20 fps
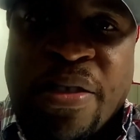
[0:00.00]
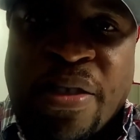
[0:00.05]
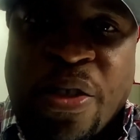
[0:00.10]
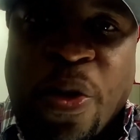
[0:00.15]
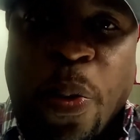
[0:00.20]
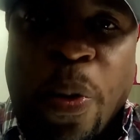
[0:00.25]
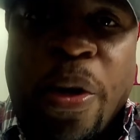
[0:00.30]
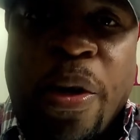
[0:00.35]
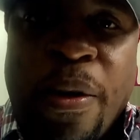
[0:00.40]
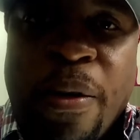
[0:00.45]

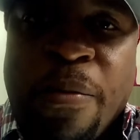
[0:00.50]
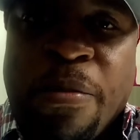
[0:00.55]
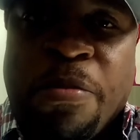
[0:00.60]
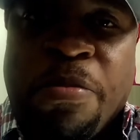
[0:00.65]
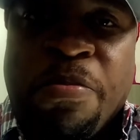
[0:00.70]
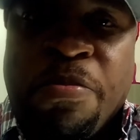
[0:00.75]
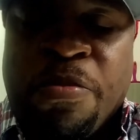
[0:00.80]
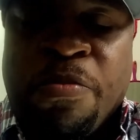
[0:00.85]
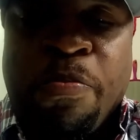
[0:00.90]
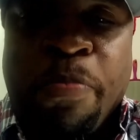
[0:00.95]

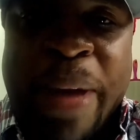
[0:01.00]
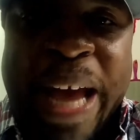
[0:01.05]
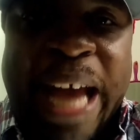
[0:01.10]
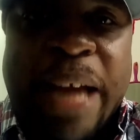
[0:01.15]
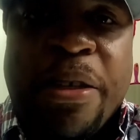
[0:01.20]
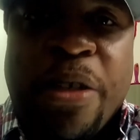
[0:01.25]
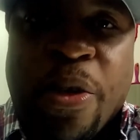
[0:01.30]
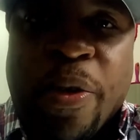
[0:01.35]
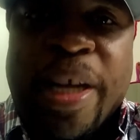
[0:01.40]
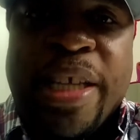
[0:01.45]
squirrel
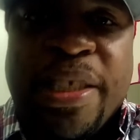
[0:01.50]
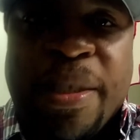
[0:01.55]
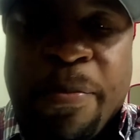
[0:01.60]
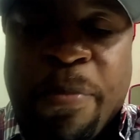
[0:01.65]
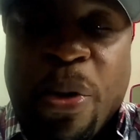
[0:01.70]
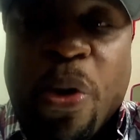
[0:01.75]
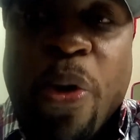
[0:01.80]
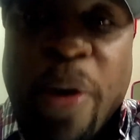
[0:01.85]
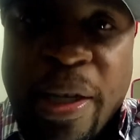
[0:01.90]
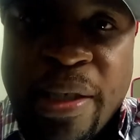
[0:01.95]
bat crazy